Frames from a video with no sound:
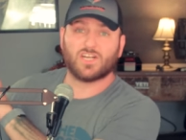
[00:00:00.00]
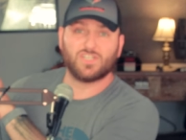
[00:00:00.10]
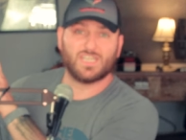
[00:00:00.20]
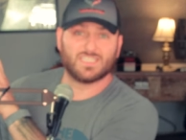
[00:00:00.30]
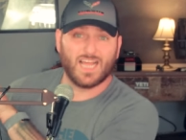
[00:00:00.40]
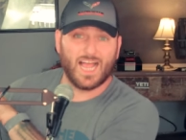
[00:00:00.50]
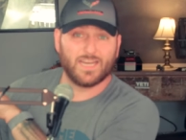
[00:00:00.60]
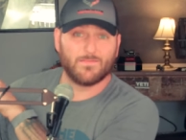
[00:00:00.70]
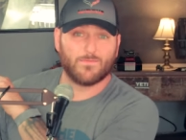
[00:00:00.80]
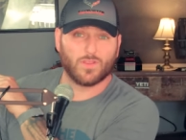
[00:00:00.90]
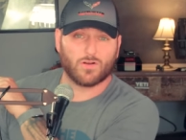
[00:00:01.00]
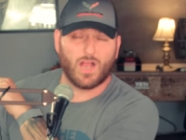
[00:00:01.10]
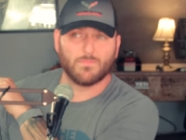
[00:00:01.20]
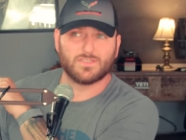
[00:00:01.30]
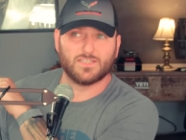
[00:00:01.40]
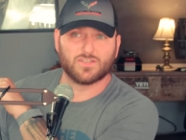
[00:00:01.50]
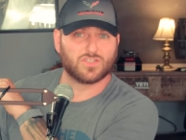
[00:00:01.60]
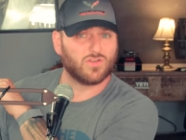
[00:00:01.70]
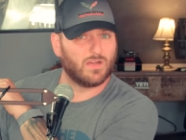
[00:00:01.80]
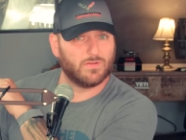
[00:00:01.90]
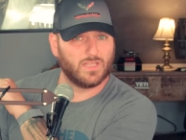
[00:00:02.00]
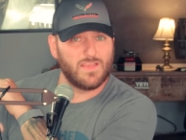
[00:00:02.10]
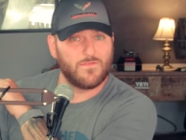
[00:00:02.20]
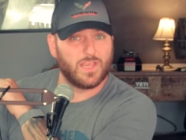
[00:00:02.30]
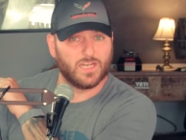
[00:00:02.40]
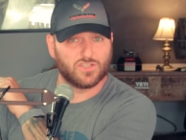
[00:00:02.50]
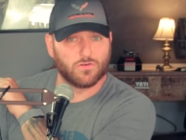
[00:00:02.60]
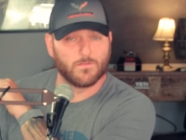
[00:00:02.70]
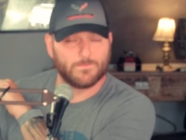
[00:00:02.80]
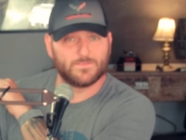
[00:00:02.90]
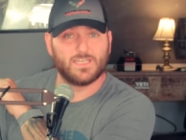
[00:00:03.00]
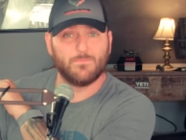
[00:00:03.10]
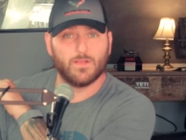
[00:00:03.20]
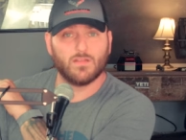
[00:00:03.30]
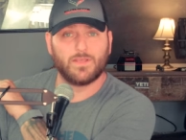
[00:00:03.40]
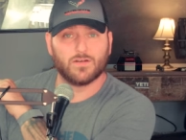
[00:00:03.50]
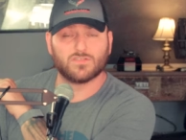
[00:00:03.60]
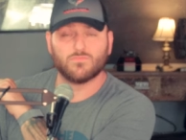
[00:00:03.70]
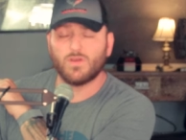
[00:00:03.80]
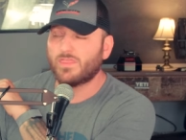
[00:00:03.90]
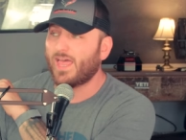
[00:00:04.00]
actually designed for the crop sensor, so I believe you get a true 15 millimeters with